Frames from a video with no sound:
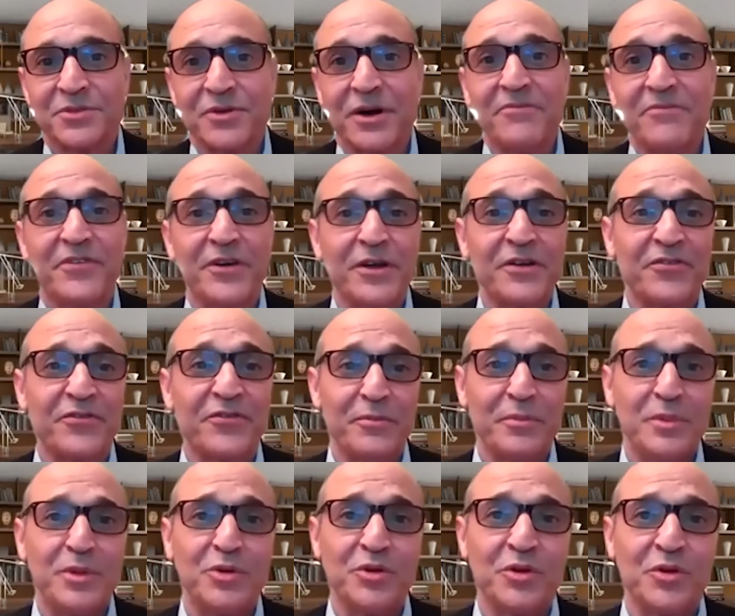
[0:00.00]
So I'm very
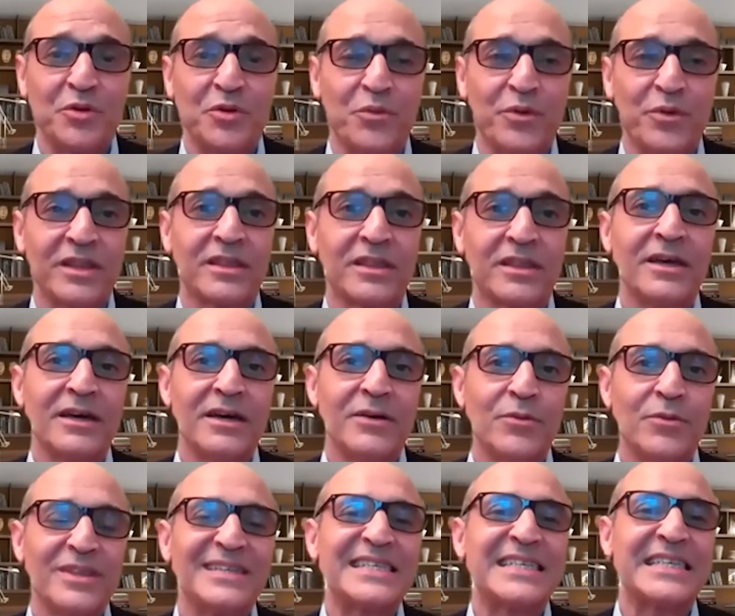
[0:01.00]
familiar with
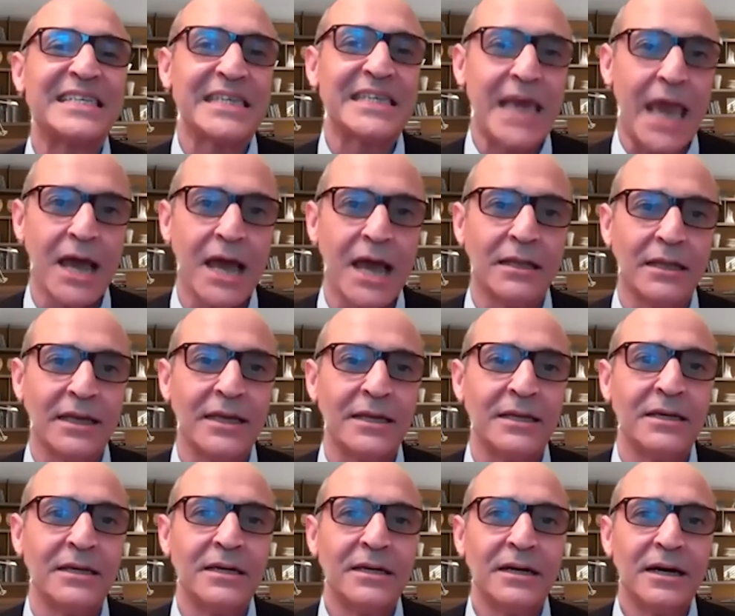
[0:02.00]

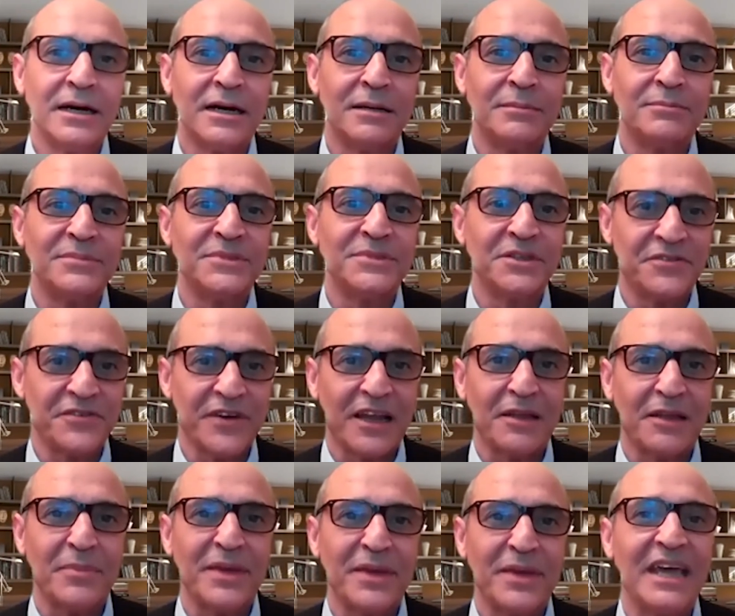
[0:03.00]
scaling
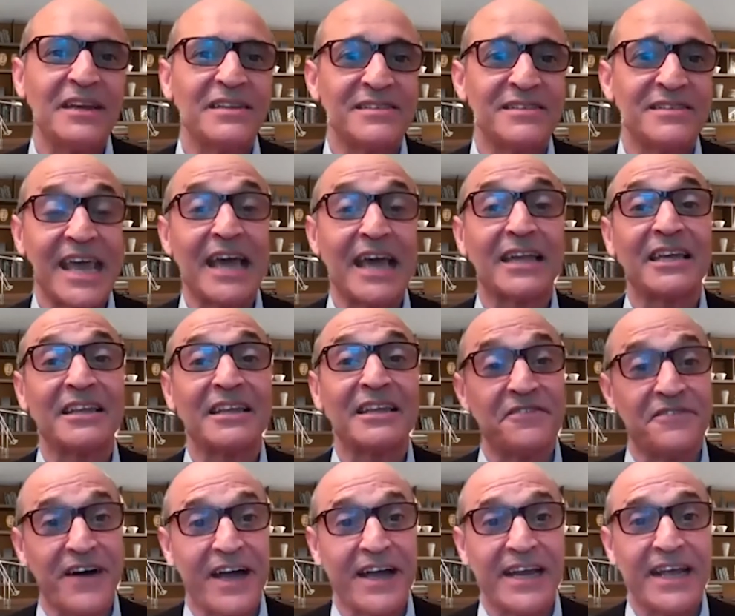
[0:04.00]
development and
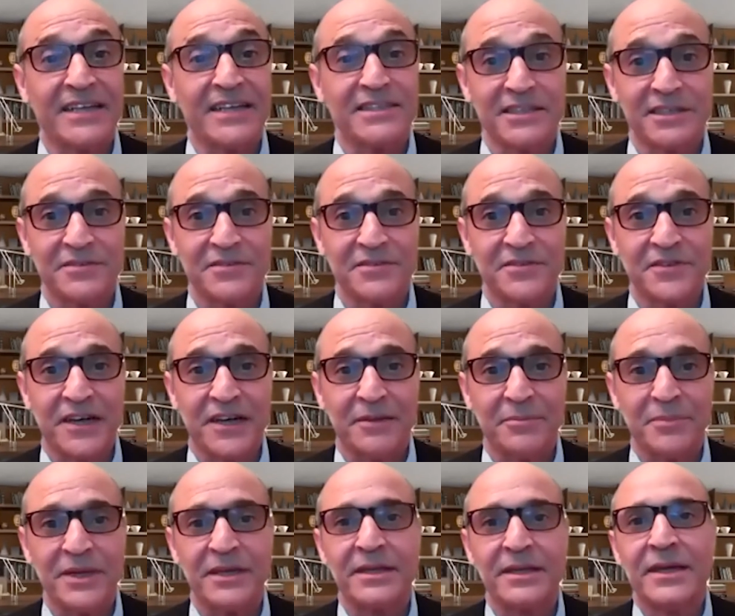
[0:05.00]
scaling the financing of
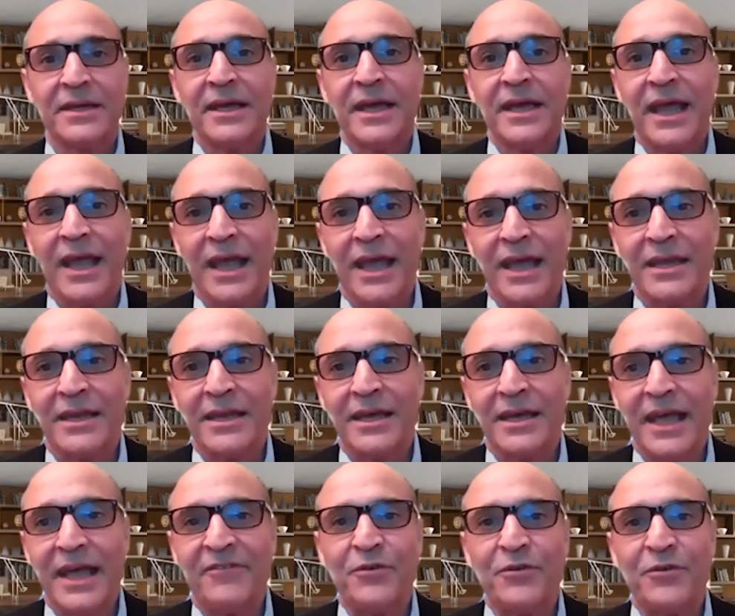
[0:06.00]
development.
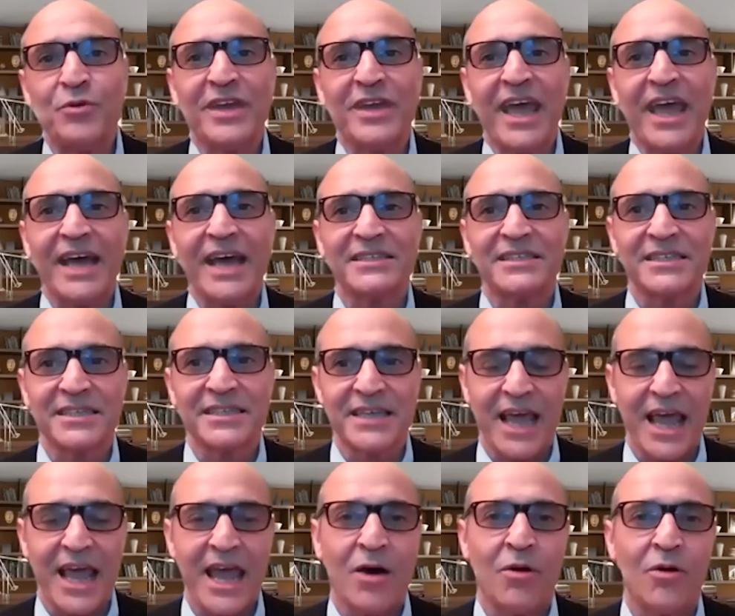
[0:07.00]
And if you can't
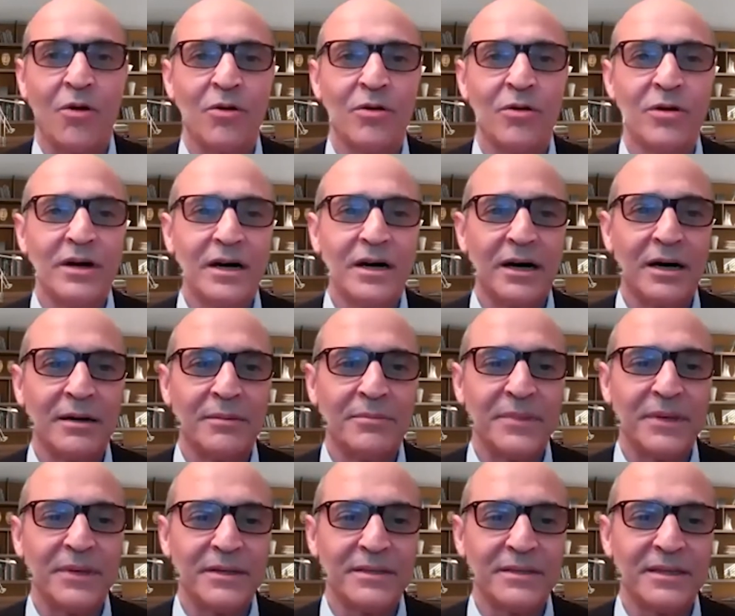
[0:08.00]
scale
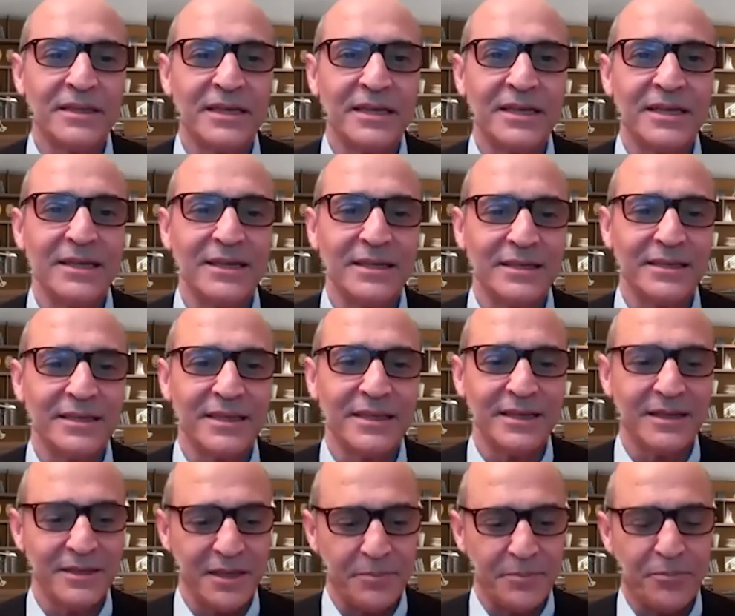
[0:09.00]

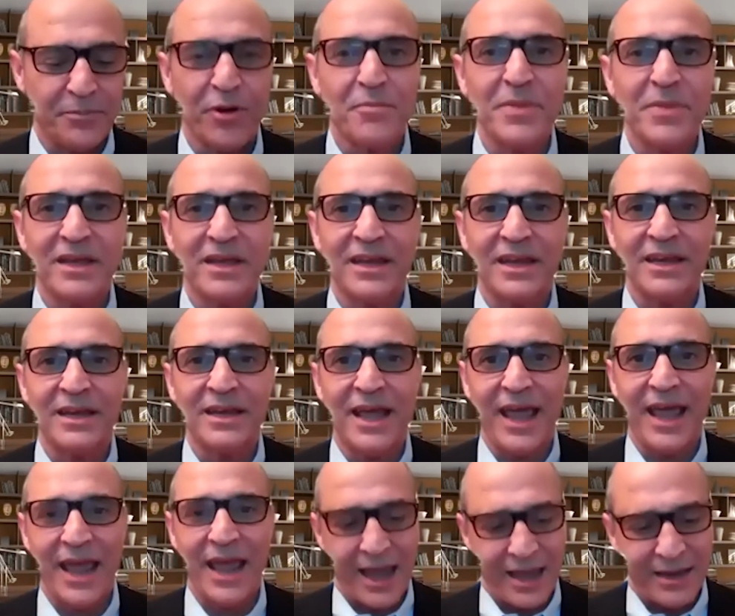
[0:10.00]
the
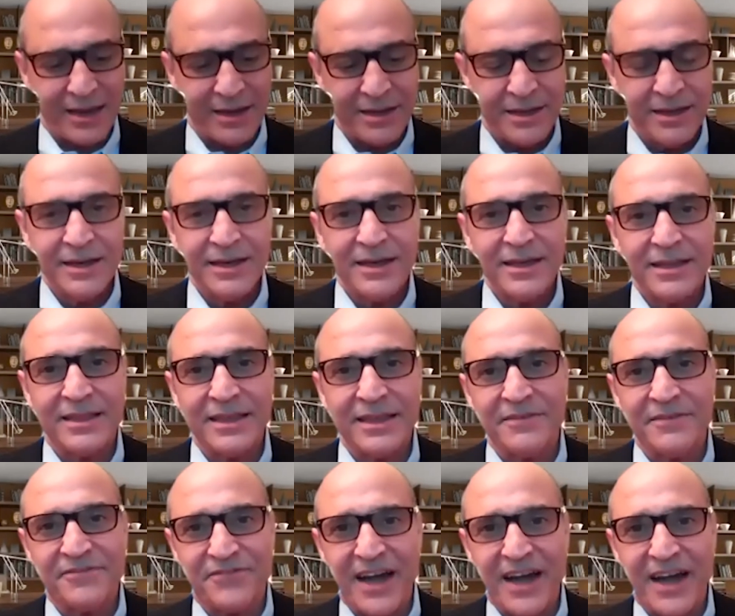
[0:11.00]
permitting and
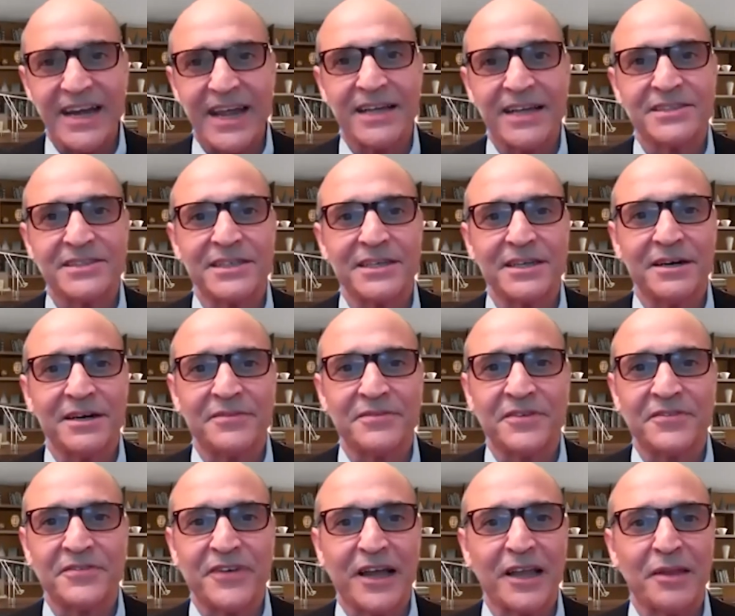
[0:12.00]
the financing
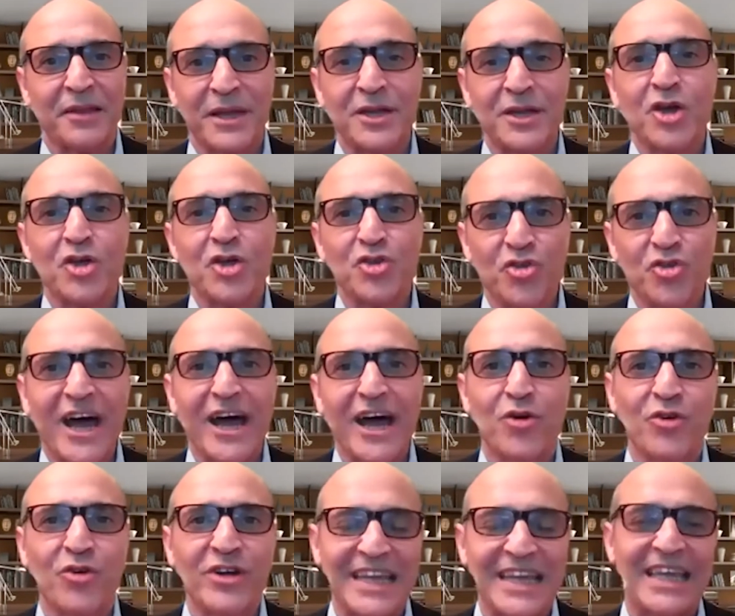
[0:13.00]
of development, you're
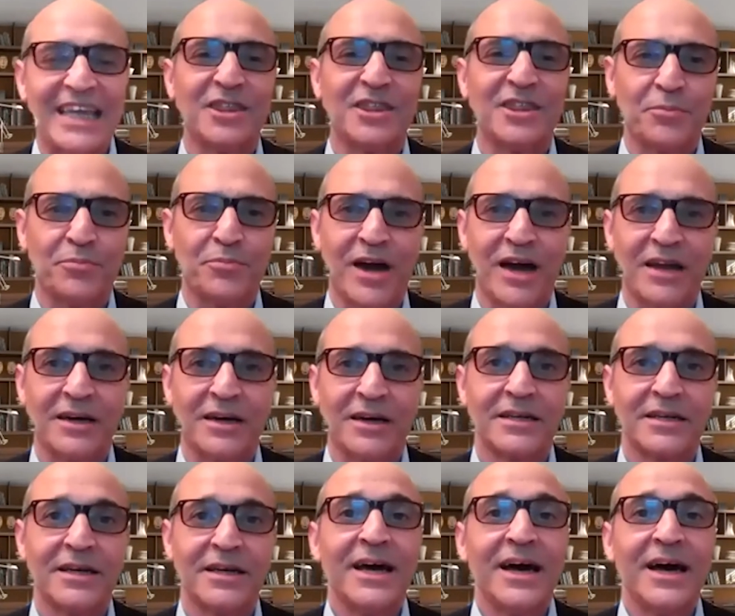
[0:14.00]
not going to get the
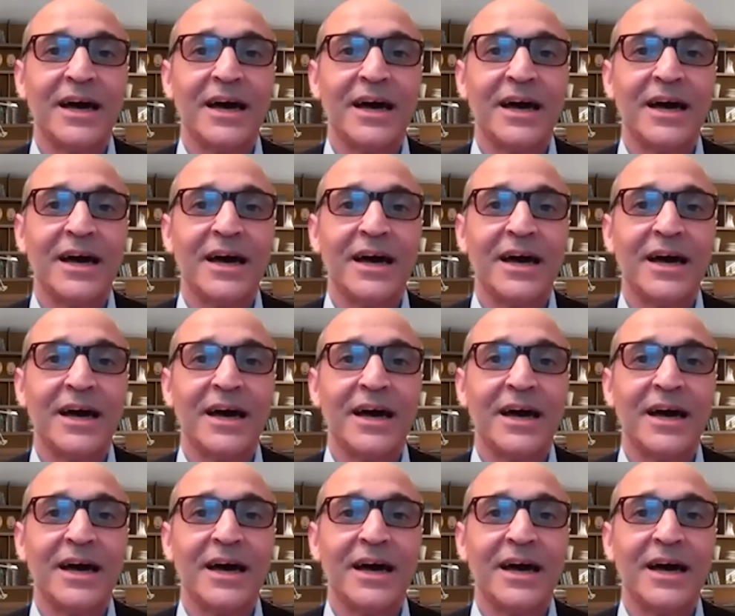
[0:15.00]
product.